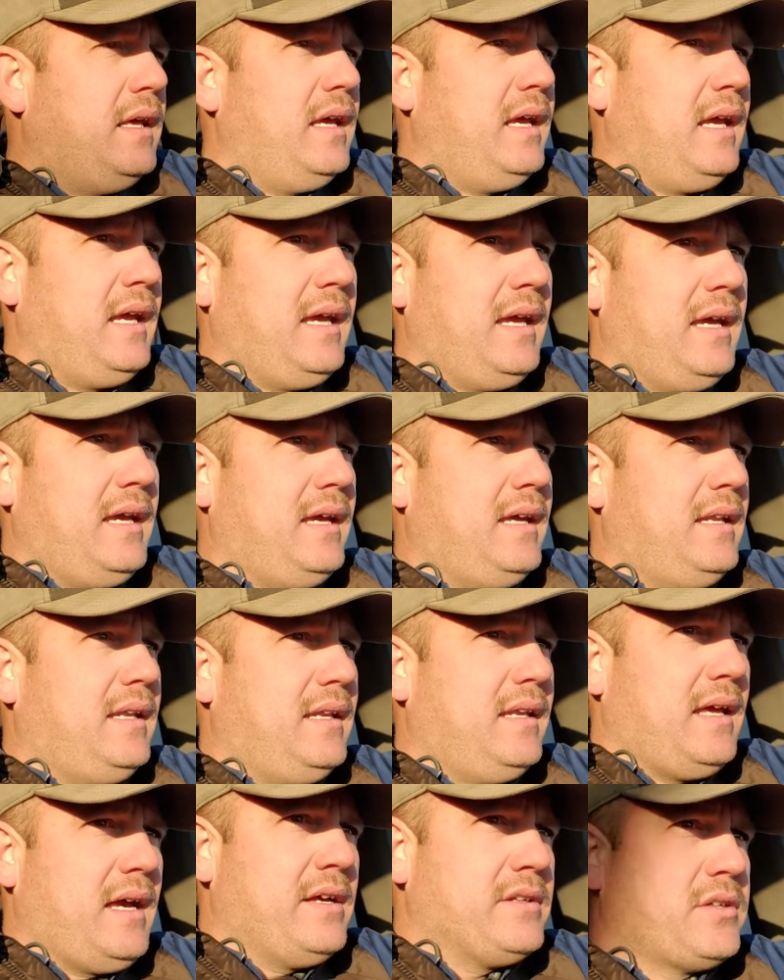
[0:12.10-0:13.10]

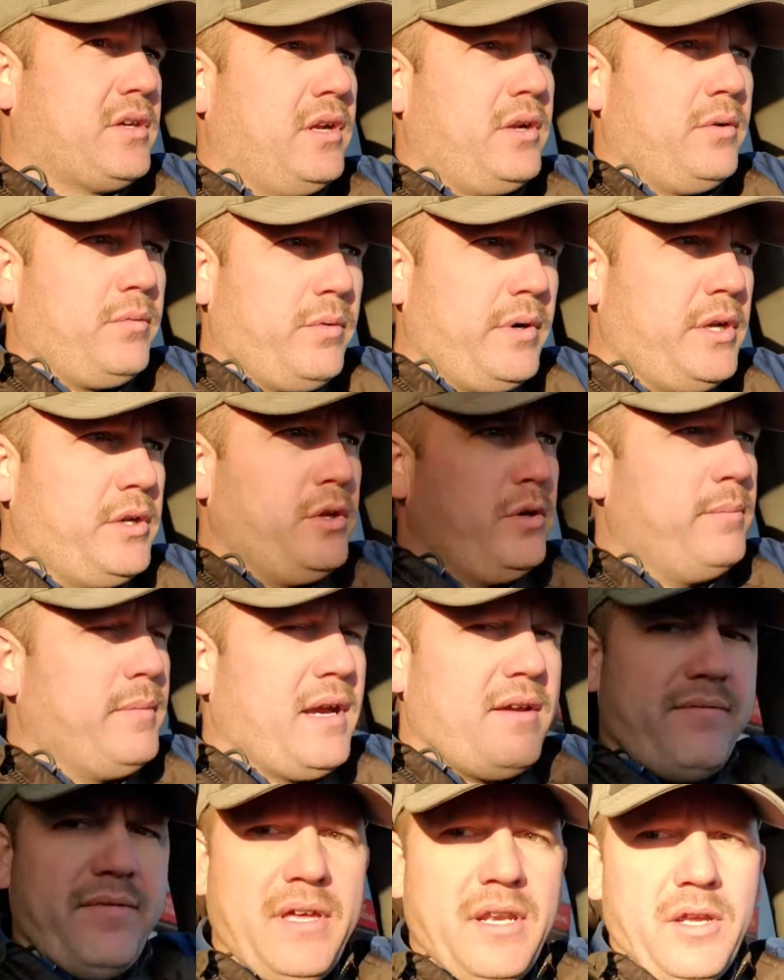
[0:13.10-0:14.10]
And I was gonna redo
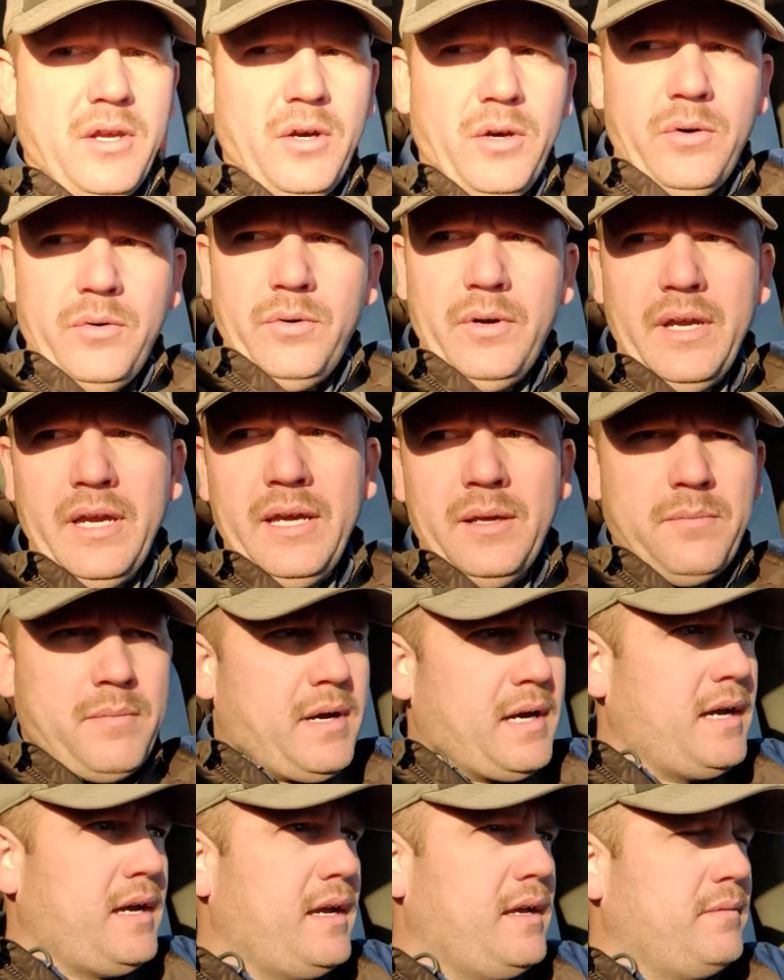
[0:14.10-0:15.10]
my video and
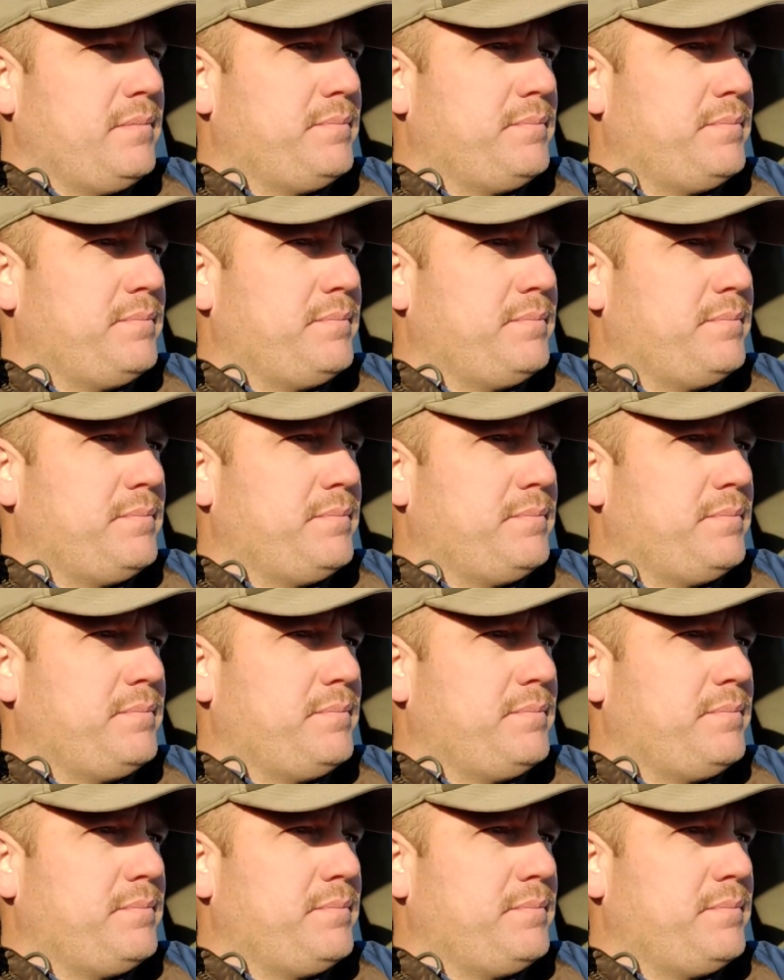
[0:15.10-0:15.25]
my